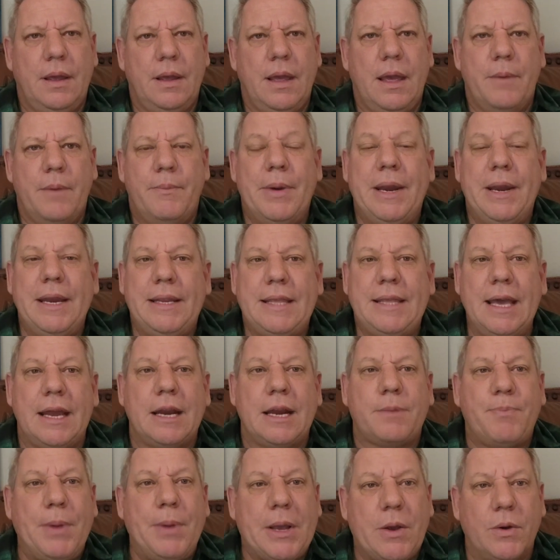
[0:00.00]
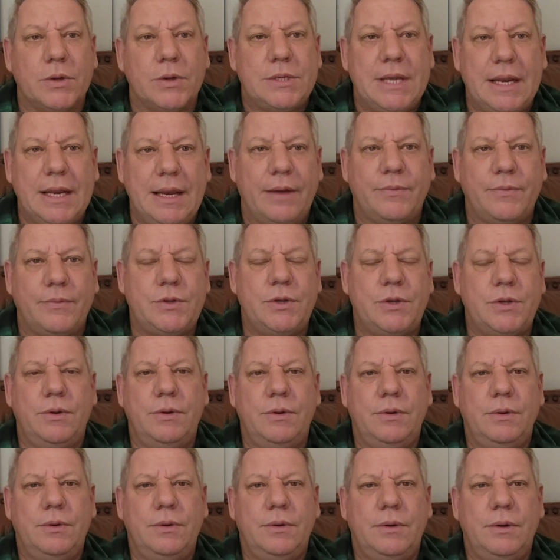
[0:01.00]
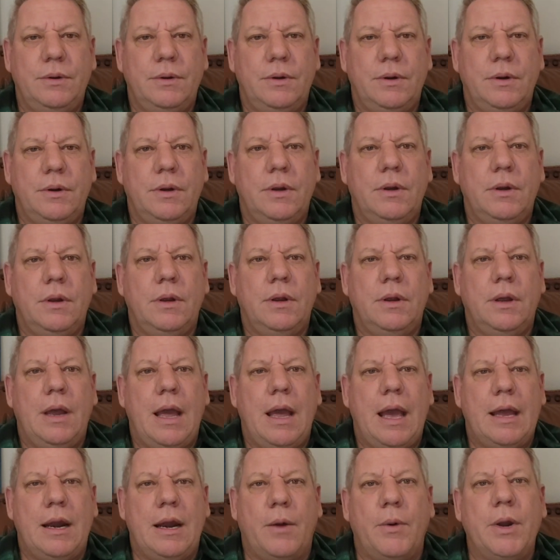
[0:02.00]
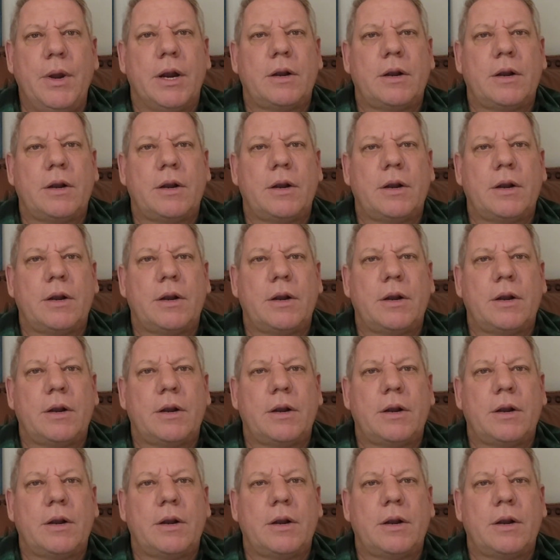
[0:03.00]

But he did it because he loves you. And I want